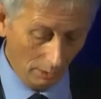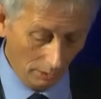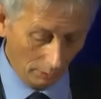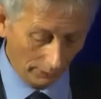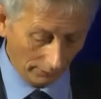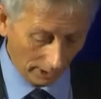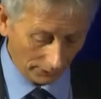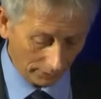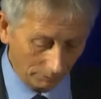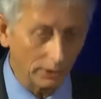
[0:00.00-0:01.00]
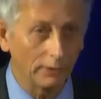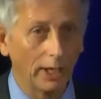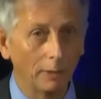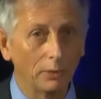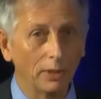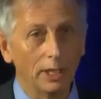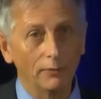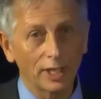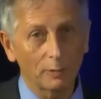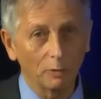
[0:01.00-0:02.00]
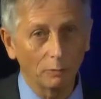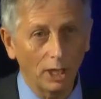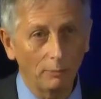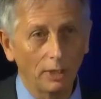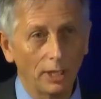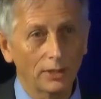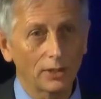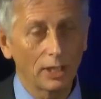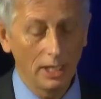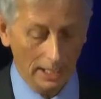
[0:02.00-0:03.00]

We've asked them to develop investment pipelines